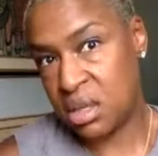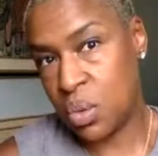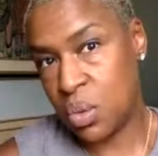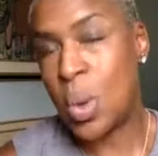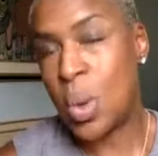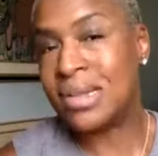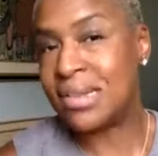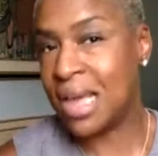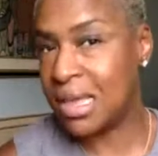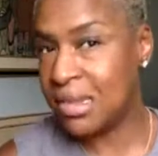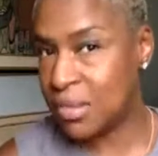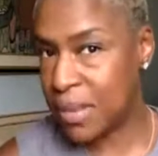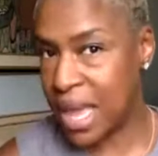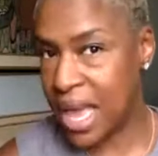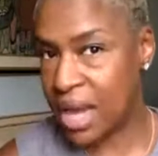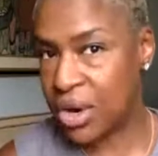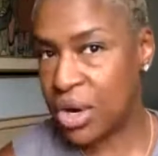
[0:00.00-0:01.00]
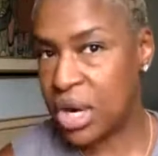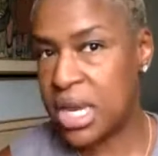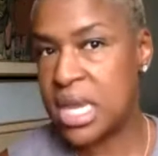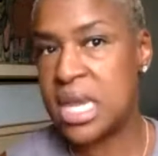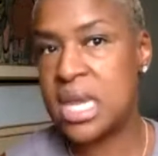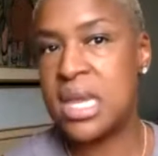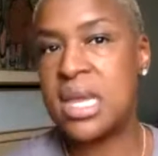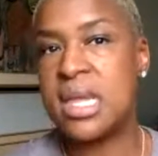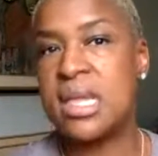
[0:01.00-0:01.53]
What does matter
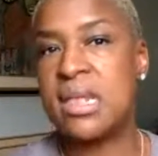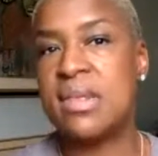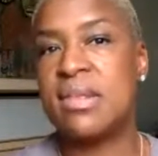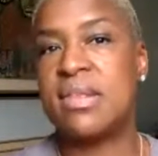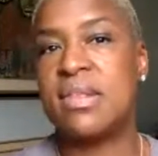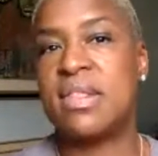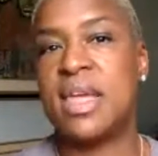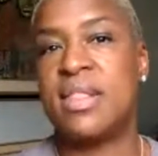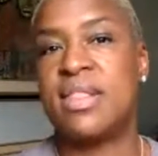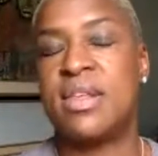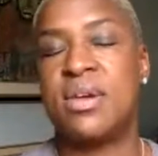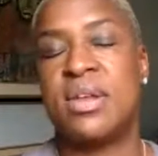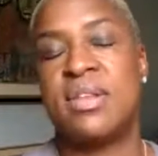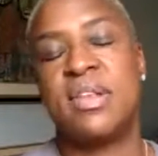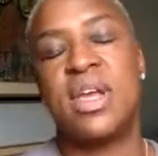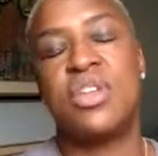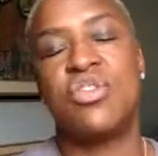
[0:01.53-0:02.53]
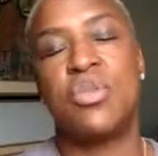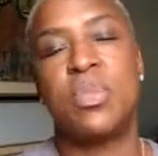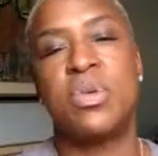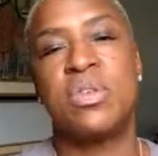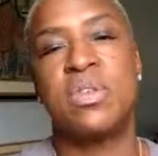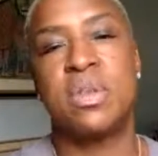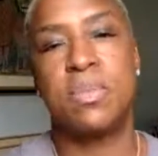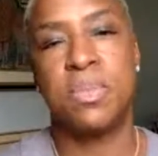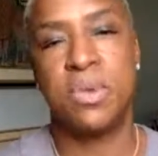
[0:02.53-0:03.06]
is that there is
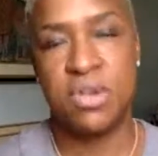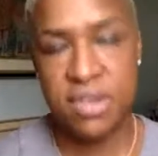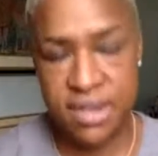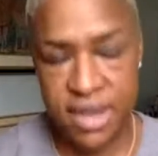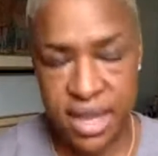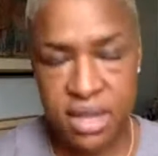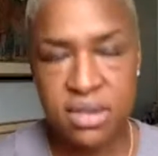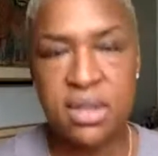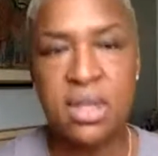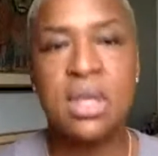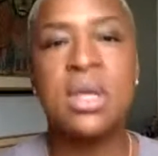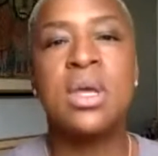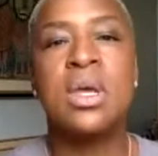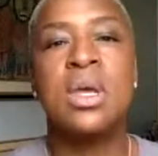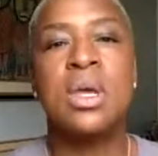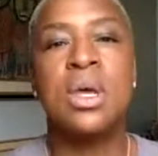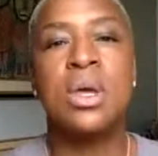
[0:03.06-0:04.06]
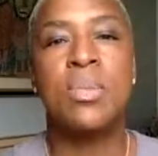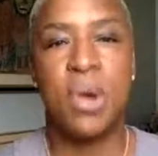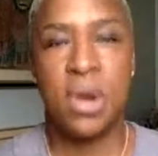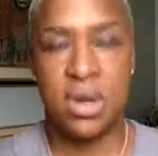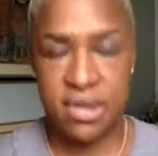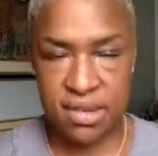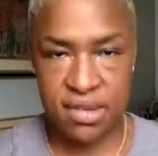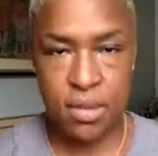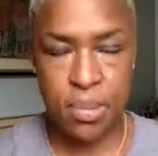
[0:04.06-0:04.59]
100%
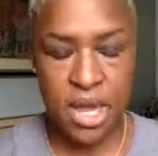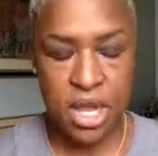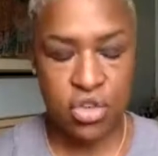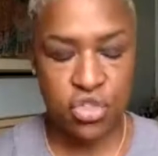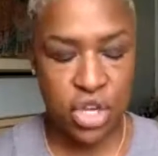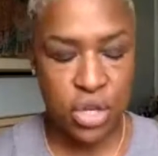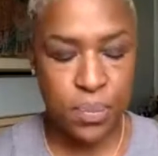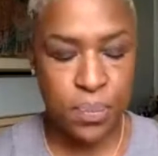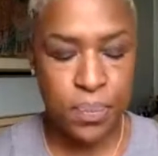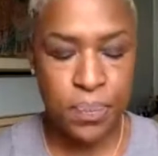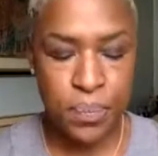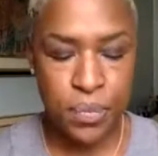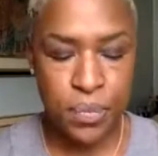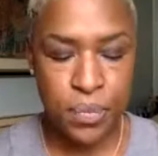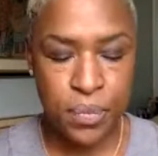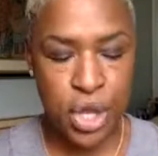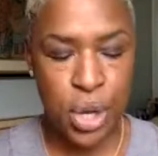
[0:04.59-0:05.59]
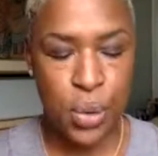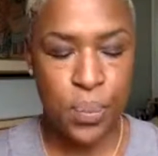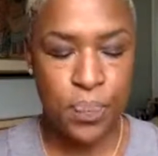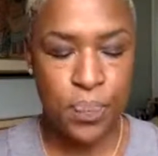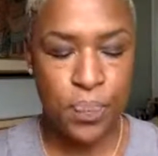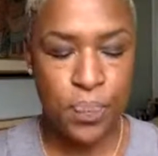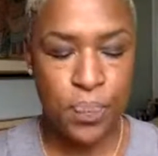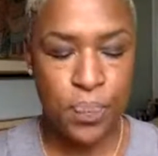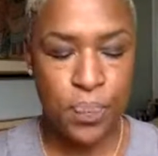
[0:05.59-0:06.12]
participation.
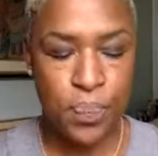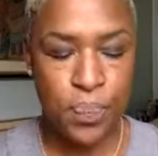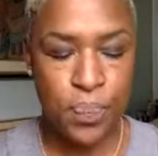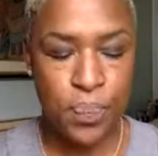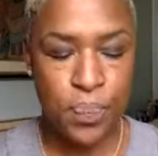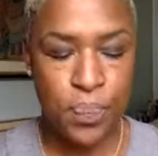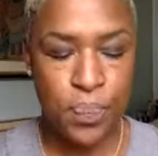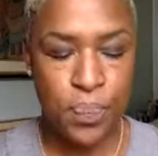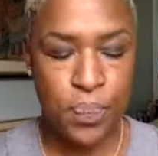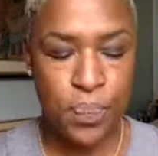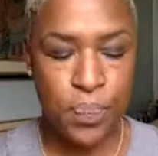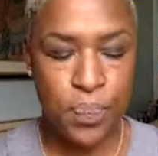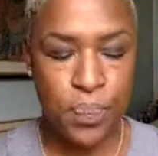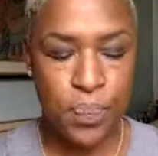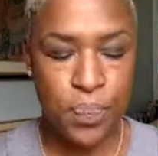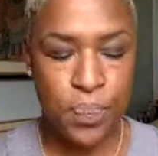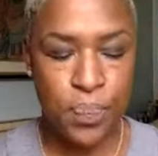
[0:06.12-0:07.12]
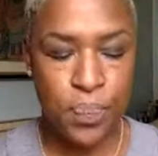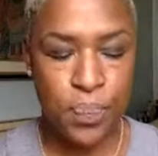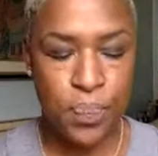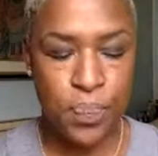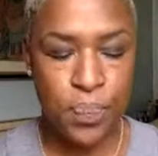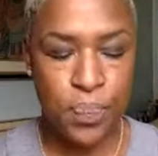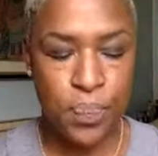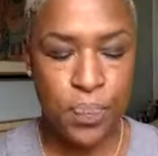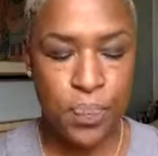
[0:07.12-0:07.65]
So don't overlook that.
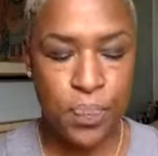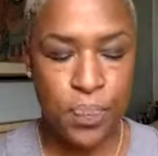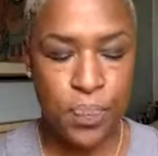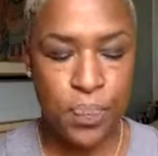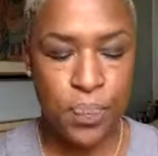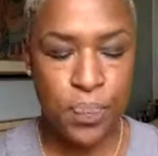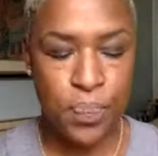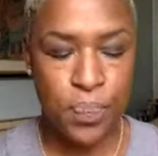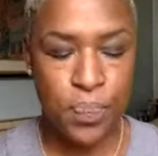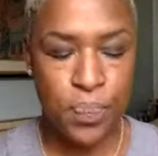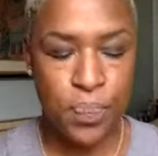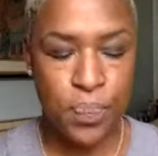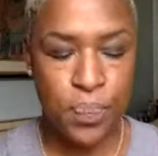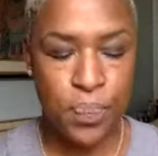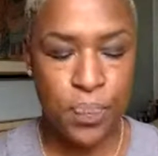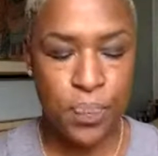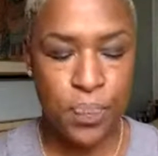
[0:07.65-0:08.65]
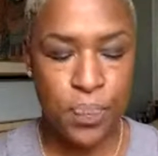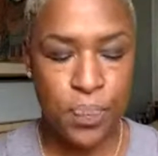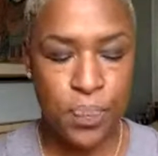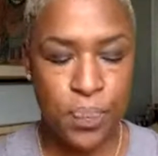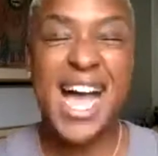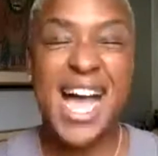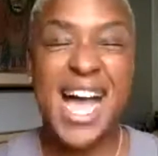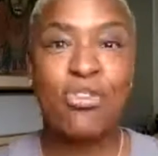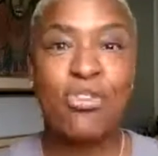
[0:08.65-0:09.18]
Number
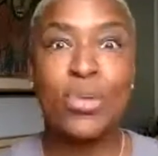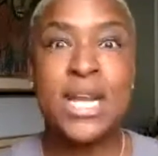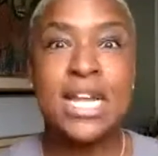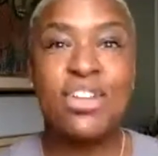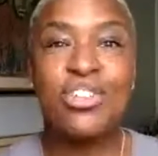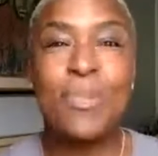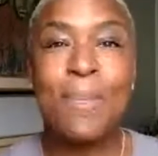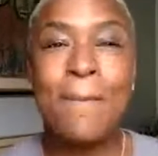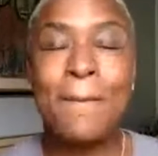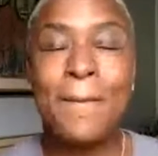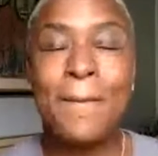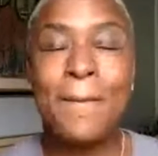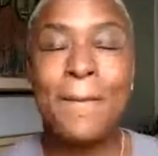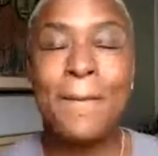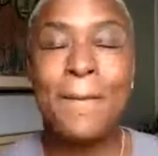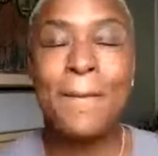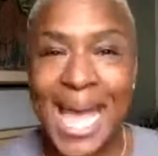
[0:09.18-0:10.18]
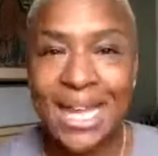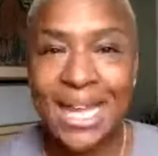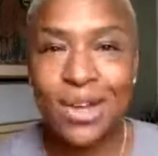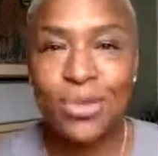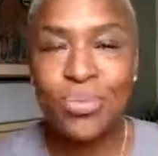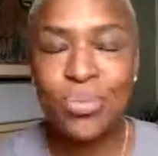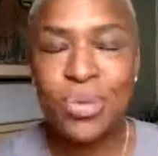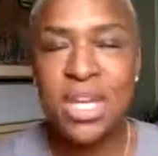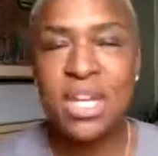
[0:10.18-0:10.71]
5, reach
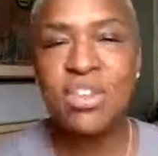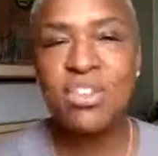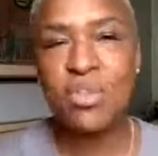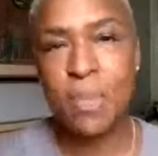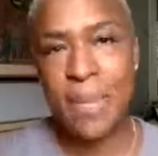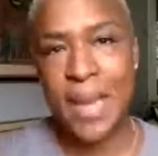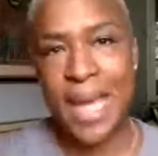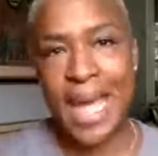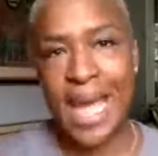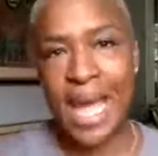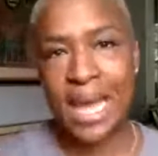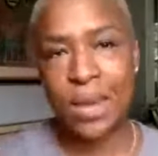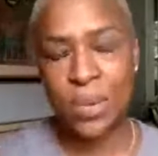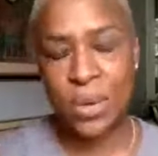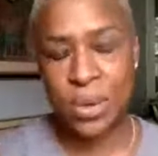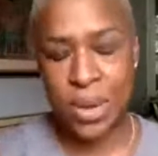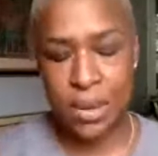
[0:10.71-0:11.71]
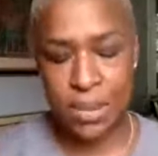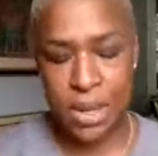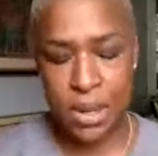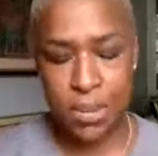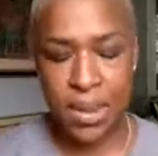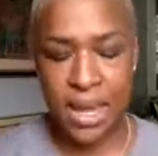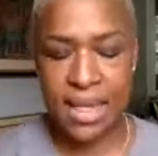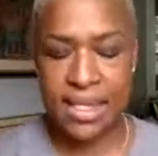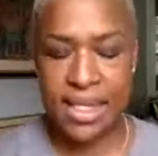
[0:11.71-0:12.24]
back. Reach back. What
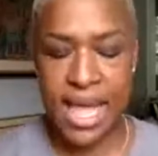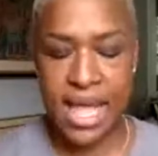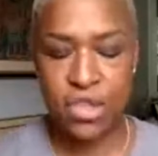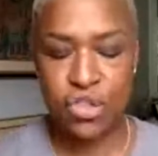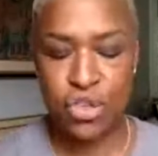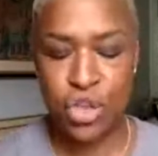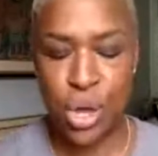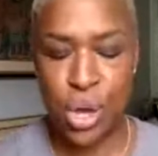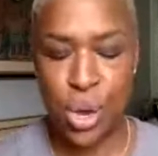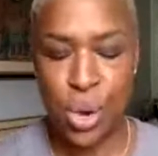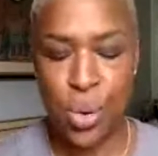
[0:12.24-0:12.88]
do I mean by that?